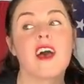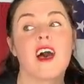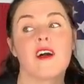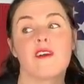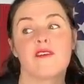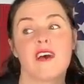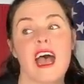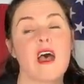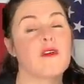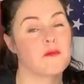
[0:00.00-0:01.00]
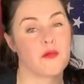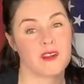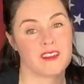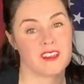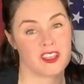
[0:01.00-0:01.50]
of how
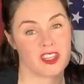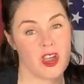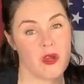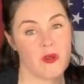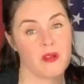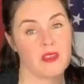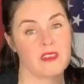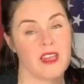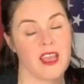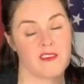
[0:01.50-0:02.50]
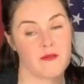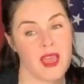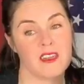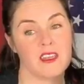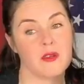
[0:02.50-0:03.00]
important this show has
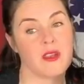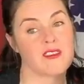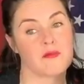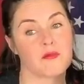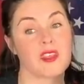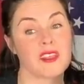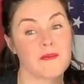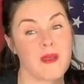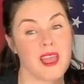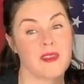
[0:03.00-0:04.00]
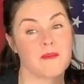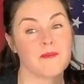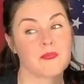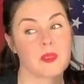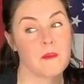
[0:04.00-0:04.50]
been to you has really been
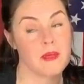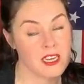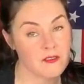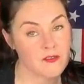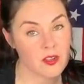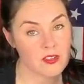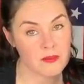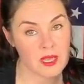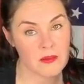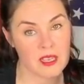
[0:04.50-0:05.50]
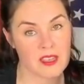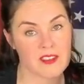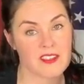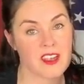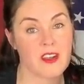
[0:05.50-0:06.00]
meaningful to me
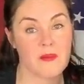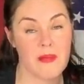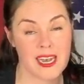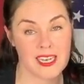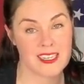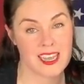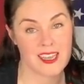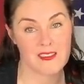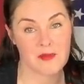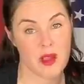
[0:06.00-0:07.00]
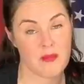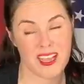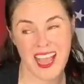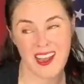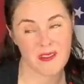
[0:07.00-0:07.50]
because there are many days where I'm
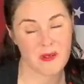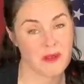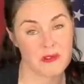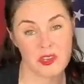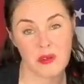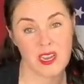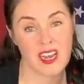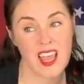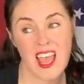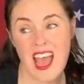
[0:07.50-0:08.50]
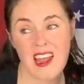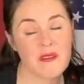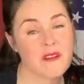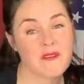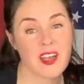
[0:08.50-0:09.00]
like, I don't know what I'm doing. I don't
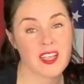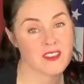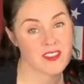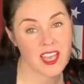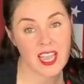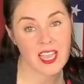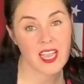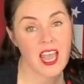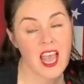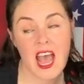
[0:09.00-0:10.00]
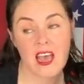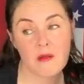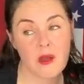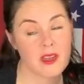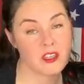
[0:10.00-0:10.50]
know what I'm saying. I
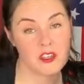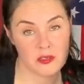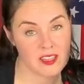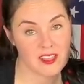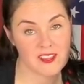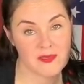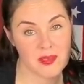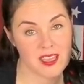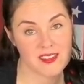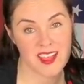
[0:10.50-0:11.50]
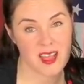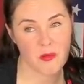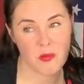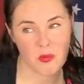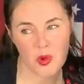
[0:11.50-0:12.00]
don't want to do this because
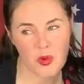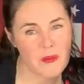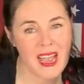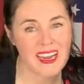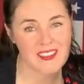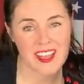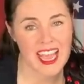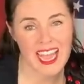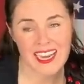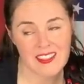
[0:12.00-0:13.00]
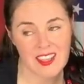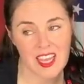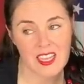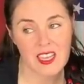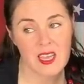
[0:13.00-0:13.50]
who am I to say
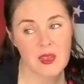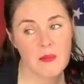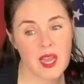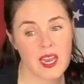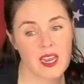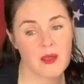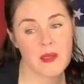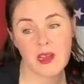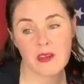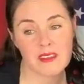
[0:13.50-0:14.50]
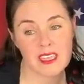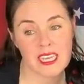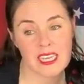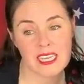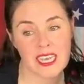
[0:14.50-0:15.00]
anything? But
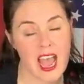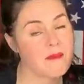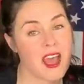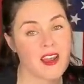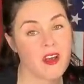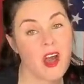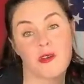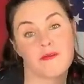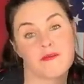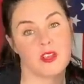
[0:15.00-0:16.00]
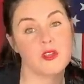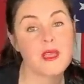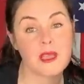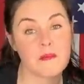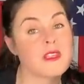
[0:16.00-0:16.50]
apparently, I'm not alone. You
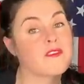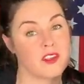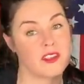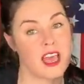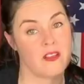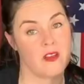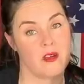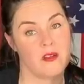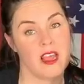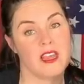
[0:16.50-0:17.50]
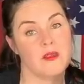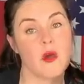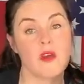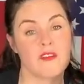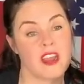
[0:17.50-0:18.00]
make me feel not alone, and you
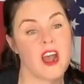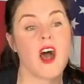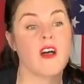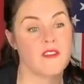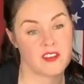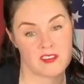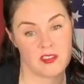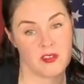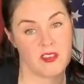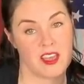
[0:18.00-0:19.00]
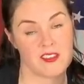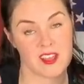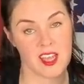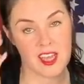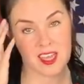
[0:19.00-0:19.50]
motivate all of us to do this.
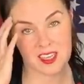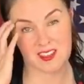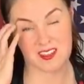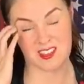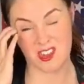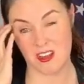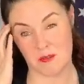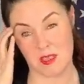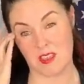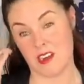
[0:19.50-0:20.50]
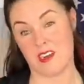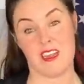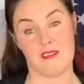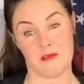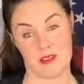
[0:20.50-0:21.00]
Because mm. trust me, there are
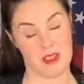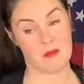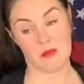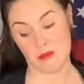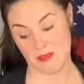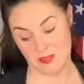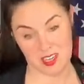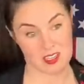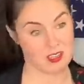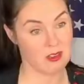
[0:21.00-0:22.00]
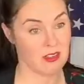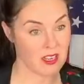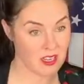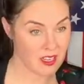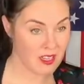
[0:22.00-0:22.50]
days where we're like, what are we fucking
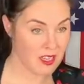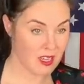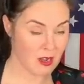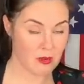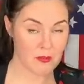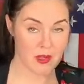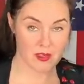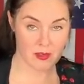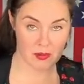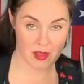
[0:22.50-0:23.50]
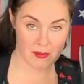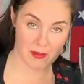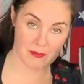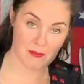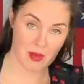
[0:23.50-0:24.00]
doing? Yeah. Are we part of the
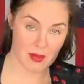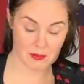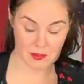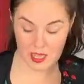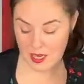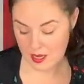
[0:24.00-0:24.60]
problem? Probably.